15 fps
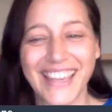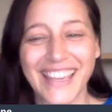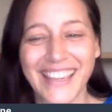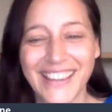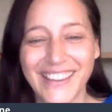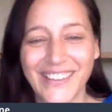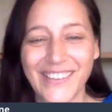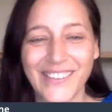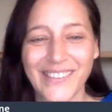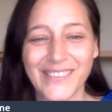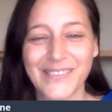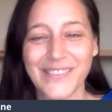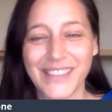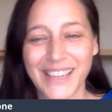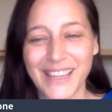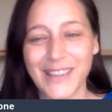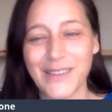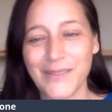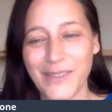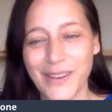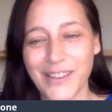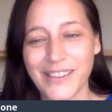Thank you. Thank
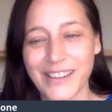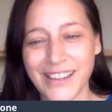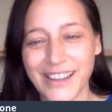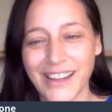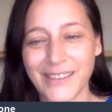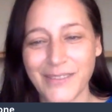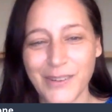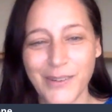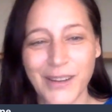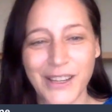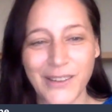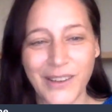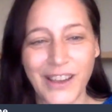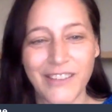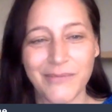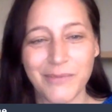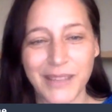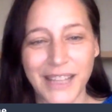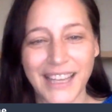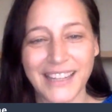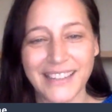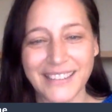you, Father God, for what you have
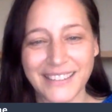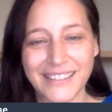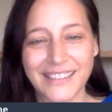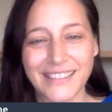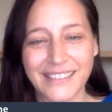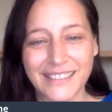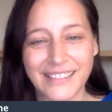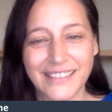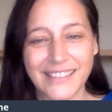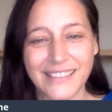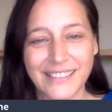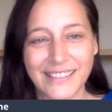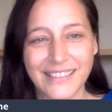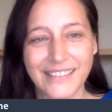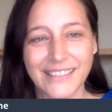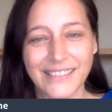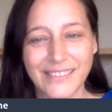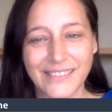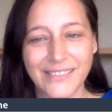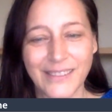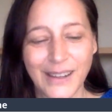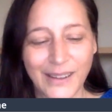planned.
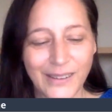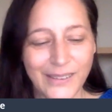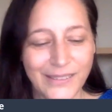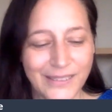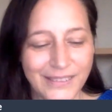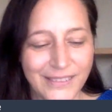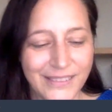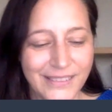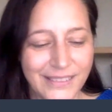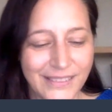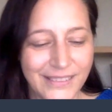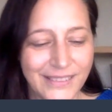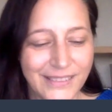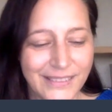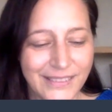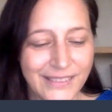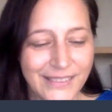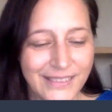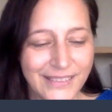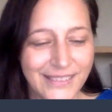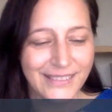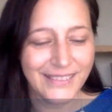Wow.
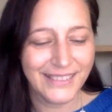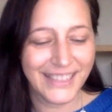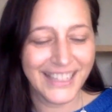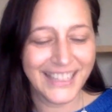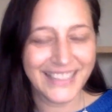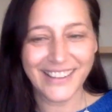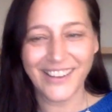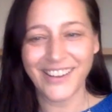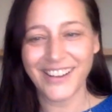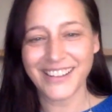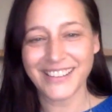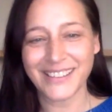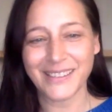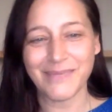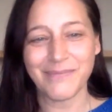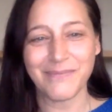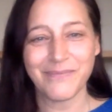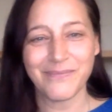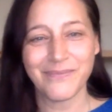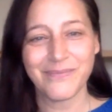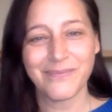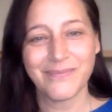That's awesome.
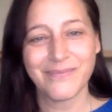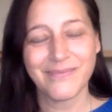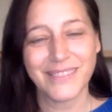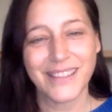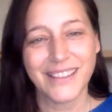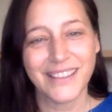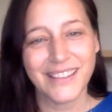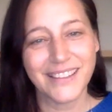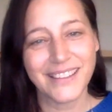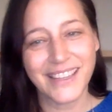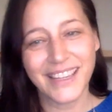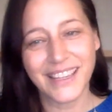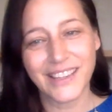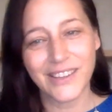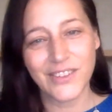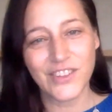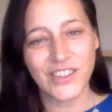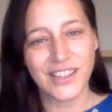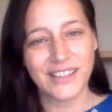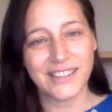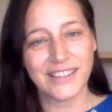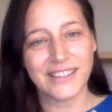Thank you,
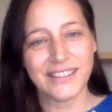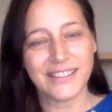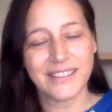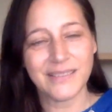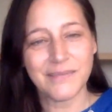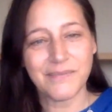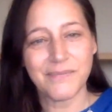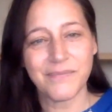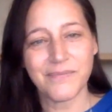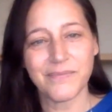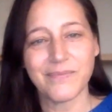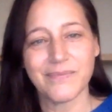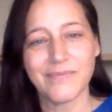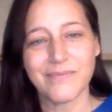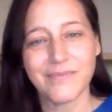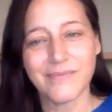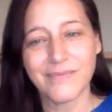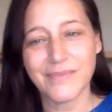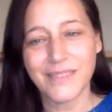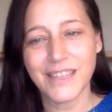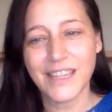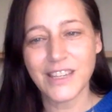Jesus.
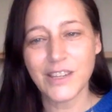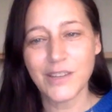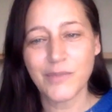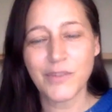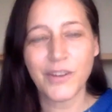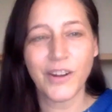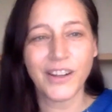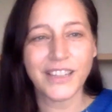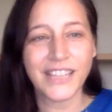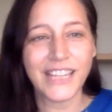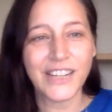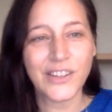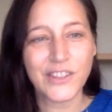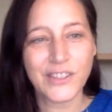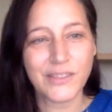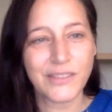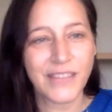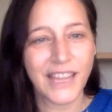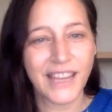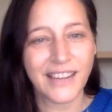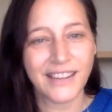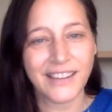Thank you for our leaders of
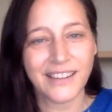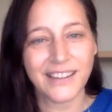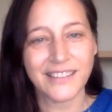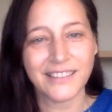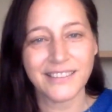Canada.